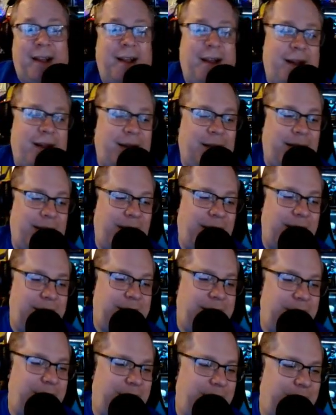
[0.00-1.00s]
uh,
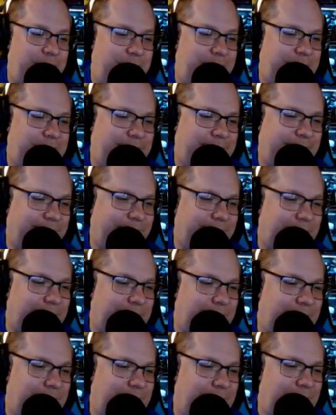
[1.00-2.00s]
so,
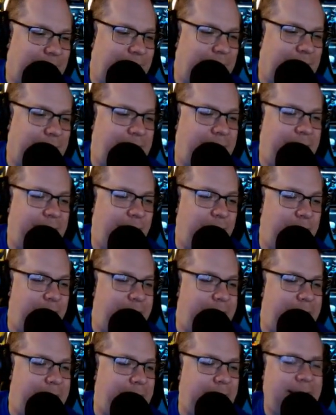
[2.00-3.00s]
yeah, we're
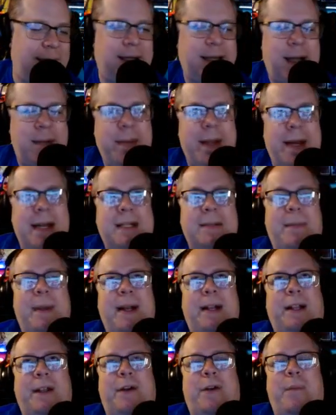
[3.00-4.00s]
back. It's I mean, it's been a
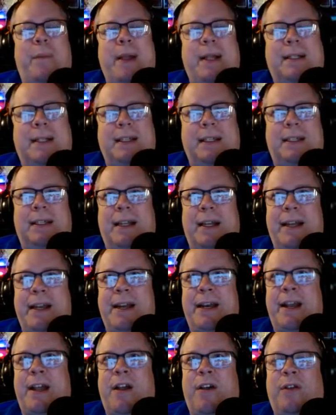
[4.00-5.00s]
little bit since uh,
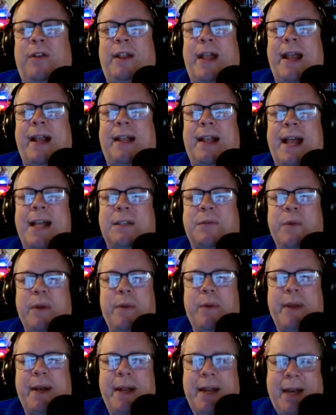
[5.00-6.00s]
you know, like last week
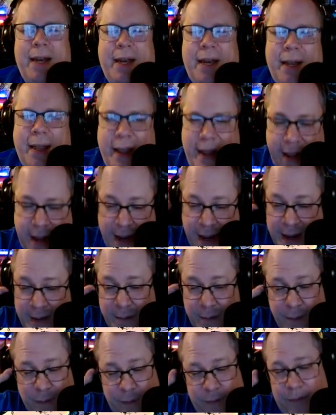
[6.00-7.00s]
we did an
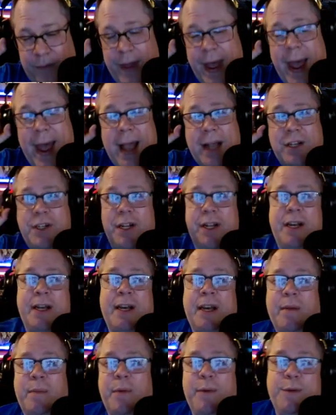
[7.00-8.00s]
um, action
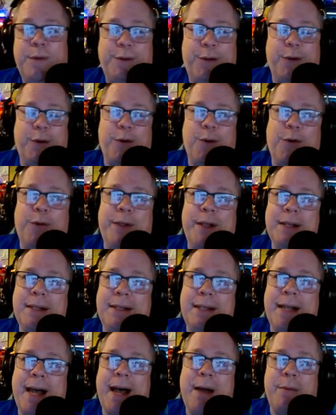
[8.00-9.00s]
and a booster gold. This
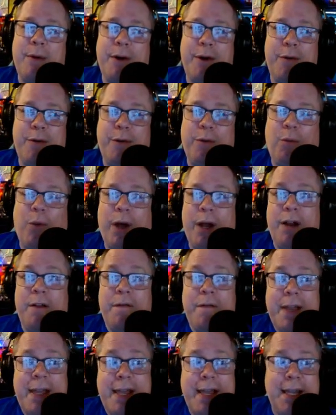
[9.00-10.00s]
time we're doing one
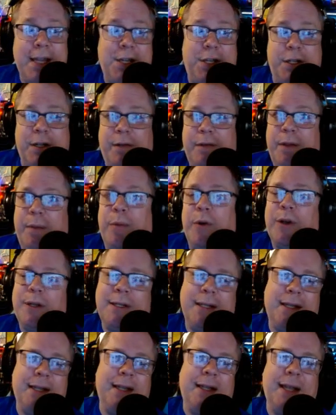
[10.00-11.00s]
of each of the books
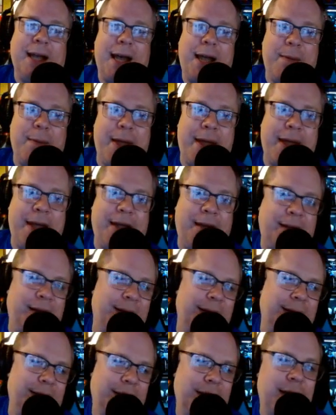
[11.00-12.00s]
at the time. Yeah.
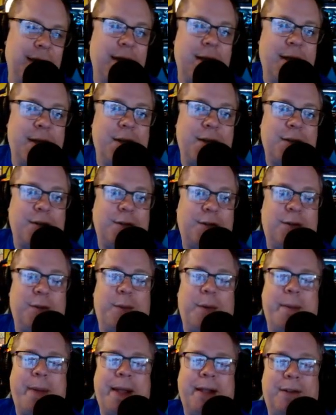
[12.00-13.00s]
Yes.
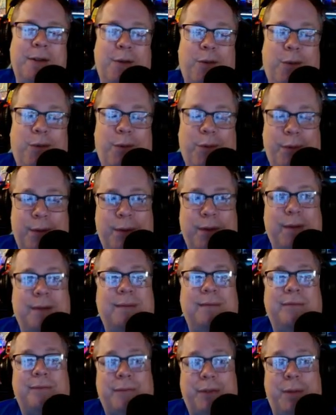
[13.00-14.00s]
Superman all three.
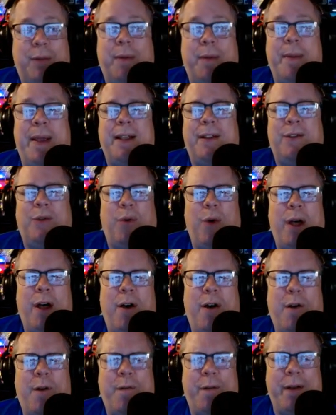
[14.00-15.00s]
Superman
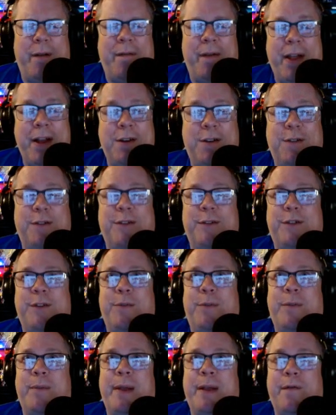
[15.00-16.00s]
12, Adventures of
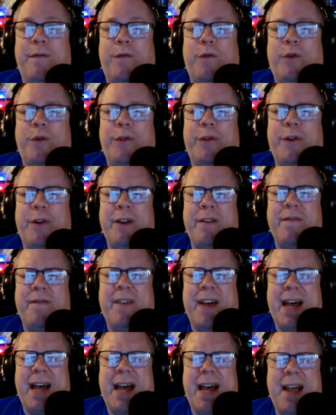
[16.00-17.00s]
Superman
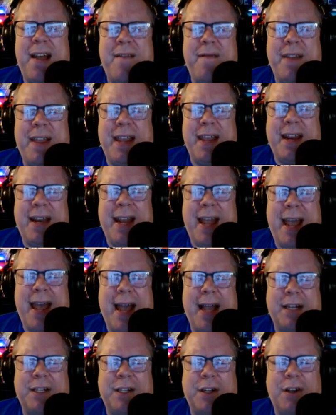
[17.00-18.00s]
435, and
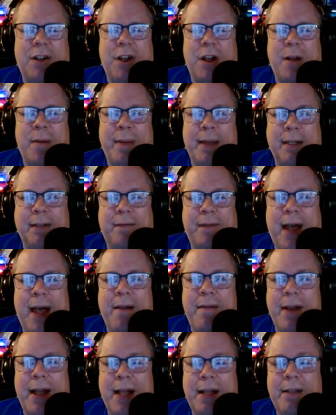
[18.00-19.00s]
Action Comics
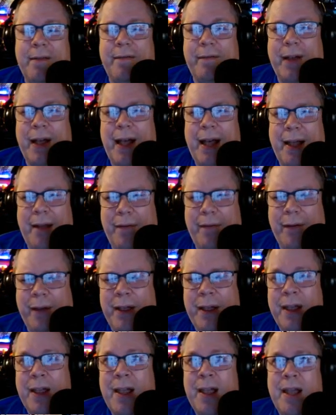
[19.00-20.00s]
595.
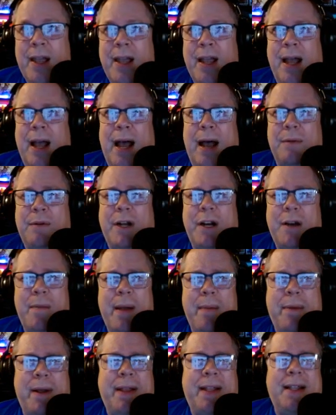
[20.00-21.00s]
I'm trying to
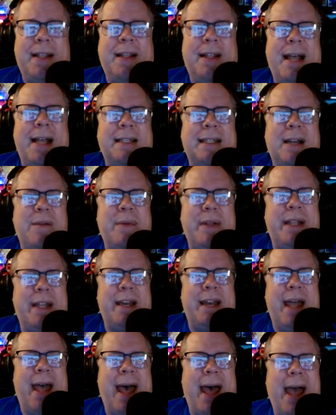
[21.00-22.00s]
remember. I think the last time we
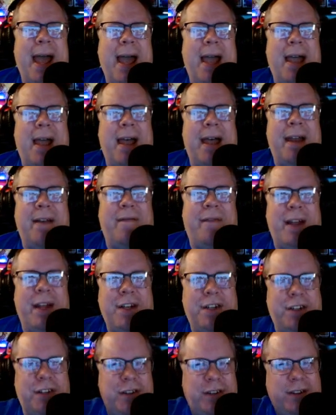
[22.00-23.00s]
did it at,
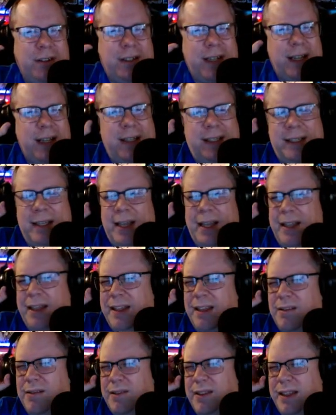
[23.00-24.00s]
Adventures, I, I,
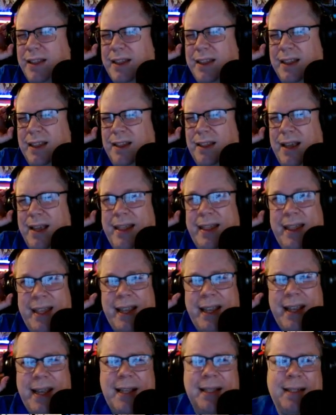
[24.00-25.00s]
I I
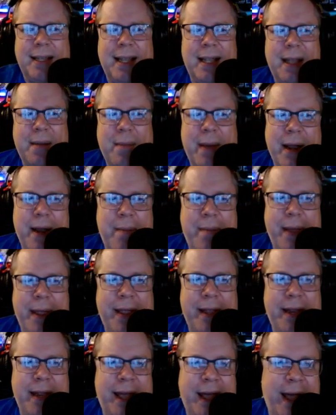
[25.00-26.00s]
think I said that might have
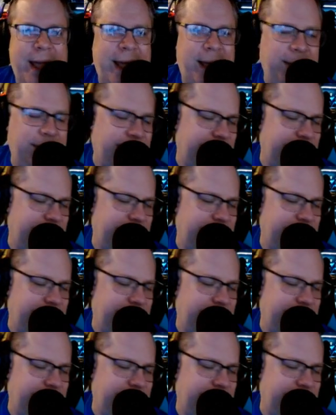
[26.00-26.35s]
been uh,